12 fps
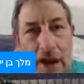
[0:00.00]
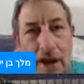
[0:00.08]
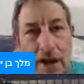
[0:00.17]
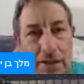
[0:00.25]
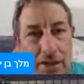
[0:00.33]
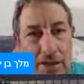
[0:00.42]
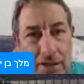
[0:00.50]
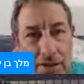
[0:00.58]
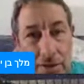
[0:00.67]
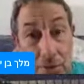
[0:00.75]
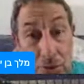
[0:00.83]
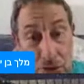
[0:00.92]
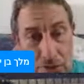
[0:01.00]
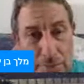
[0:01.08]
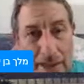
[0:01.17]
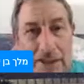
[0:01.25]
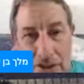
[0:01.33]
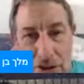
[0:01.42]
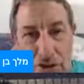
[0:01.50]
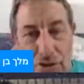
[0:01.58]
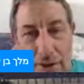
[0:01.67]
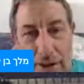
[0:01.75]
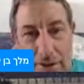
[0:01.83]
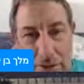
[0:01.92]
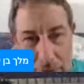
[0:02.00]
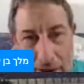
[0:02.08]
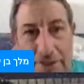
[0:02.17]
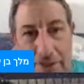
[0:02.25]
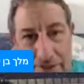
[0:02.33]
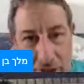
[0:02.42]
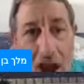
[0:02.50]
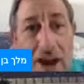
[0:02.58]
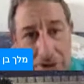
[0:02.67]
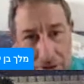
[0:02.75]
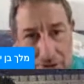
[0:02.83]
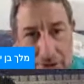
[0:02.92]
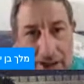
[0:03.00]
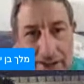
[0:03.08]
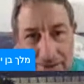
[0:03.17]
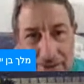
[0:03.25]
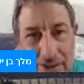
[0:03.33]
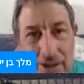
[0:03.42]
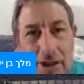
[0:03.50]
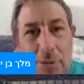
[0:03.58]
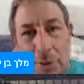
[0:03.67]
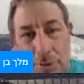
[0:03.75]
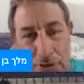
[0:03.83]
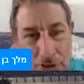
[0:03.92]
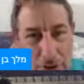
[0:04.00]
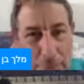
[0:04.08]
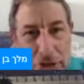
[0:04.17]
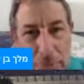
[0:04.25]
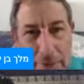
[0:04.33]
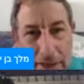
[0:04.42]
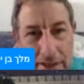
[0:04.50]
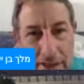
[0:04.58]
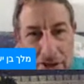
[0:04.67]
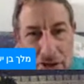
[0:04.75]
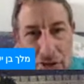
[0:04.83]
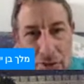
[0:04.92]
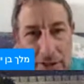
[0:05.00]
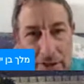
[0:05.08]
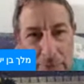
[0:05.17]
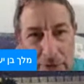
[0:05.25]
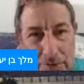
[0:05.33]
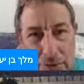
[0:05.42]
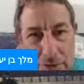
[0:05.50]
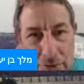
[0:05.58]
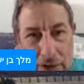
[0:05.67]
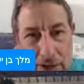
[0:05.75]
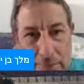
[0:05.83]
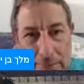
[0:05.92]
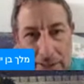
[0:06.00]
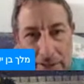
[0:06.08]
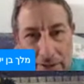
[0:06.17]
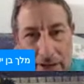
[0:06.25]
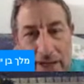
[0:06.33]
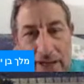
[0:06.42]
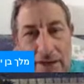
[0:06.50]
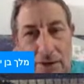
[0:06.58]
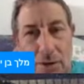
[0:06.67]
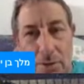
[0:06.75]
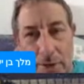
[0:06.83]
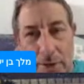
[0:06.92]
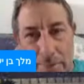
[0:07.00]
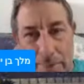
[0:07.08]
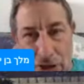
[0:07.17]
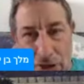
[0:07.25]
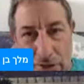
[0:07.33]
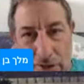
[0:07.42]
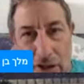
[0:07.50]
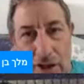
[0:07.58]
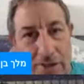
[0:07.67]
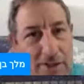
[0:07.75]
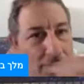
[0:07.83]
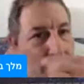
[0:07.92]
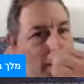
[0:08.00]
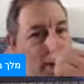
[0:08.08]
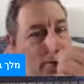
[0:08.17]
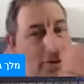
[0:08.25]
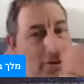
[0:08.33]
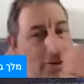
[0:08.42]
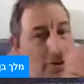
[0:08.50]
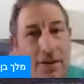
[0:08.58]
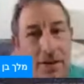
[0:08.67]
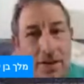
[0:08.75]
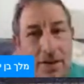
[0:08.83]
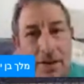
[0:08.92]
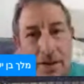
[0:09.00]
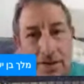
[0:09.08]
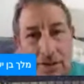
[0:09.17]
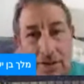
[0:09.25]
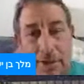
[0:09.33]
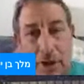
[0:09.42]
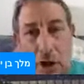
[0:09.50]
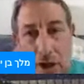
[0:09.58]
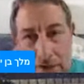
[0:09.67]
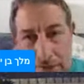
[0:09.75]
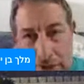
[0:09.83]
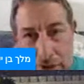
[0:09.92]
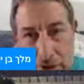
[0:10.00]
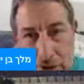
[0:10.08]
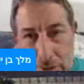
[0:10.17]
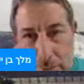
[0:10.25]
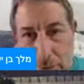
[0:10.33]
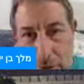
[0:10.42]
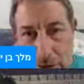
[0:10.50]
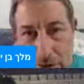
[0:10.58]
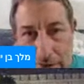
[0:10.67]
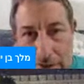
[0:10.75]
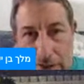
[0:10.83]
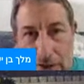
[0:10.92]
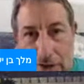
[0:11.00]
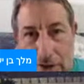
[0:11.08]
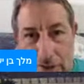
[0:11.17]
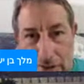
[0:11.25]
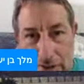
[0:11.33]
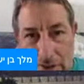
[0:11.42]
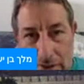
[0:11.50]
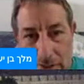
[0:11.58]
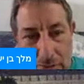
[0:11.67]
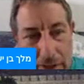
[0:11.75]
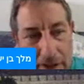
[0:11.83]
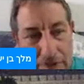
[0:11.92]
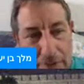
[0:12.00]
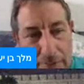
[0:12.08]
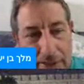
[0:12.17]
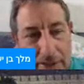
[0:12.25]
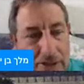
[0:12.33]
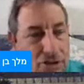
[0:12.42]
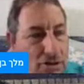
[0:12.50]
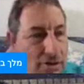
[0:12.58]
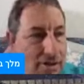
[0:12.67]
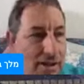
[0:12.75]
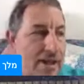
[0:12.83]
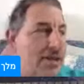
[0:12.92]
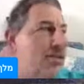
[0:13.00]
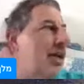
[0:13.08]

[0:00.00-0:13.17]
We should pay attention to it throughout the entire Torah, but we should especially pay attention to it in the book of Deuteronomy, okay? Or when it mentions the laws that were given. Does it mean all of the laws, a portion of the laws? We have to pay attention to that, okay?